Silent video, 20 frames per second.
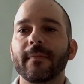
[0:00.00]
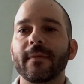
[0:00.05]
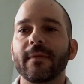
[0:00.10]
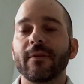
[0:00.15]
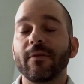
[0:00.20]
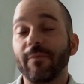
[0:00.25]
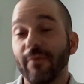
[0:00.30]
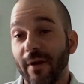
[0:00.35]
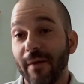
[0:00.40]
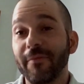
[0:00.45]

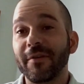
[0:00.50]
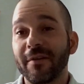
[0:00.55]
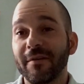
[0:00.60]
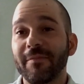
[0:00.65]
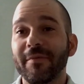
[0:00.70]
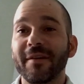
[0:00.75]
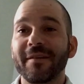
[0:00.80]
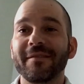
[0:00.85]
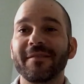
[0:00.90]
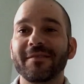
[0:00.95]
They're probably going
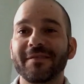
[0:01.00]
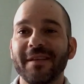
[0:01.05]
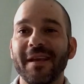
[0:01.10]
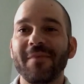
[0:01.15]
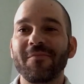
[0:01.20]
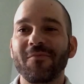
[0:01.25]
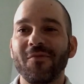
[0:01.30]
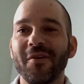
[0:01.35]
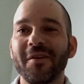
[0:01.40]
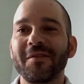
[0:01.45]
to pick the
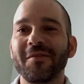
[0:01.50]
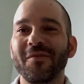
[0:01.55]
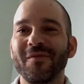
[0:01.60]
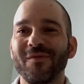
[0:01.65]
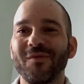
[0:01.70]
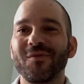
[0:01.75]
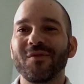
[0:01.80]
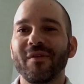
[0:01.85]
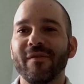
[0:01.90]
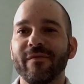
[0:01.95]
same one
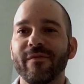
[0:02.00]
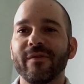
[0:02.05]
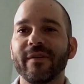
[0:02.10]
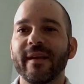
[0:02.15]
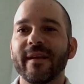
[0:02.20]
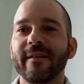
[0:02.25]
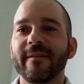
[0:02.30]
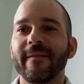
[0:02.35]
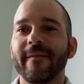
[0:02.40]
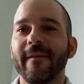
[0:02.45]
over and over
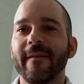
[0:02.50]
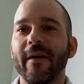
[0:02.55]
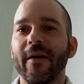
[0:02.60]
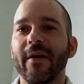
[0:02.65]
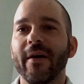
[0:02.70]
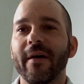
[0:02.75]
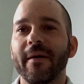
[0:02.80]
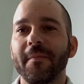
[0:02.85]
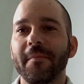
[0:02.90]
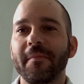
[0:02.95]
again
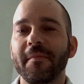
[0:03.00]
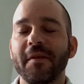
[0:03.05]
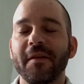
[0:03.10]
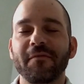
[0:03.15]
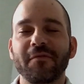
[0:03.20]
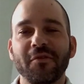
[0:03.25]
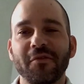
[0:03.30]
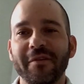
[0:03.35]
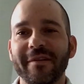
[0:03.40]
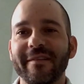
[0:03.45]
if
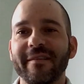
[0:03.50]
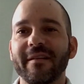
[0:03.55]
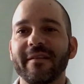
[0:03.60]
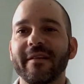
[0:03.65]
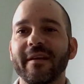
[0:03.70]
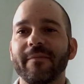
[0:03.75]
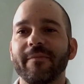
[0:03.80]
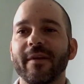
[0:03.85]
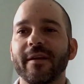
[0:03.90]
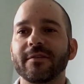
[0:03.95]
they're anything
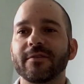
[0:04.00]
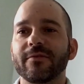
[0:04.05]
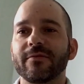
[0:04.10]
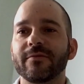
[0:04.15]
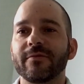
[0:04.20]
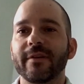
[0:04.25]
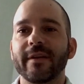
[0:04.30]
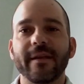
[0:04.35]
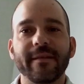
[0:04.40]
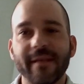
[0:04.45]
like my
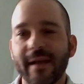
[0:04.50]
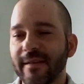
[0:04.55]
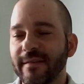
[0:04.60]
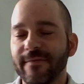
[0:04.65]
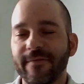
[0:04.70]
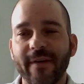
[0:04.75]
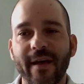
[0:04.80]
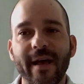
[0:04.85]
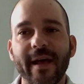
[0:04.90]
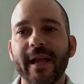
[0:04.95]
children, and that's
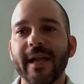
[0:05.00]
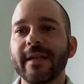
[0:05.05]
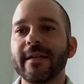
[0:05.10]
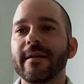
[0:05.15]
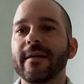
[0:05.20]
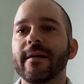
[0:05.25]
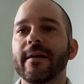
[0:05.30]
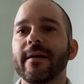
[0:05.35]
fine.